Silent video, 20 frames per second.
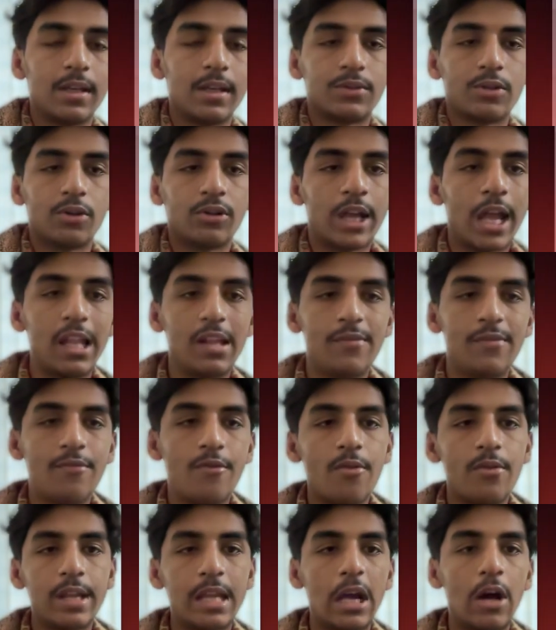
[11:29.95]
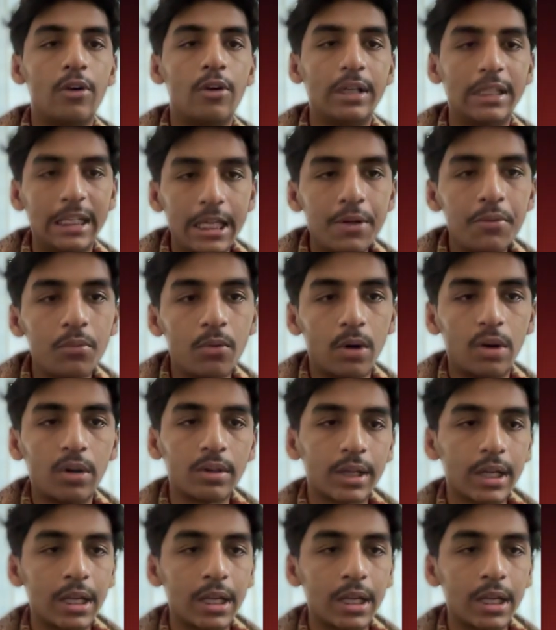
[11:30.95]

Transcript: or California or New York,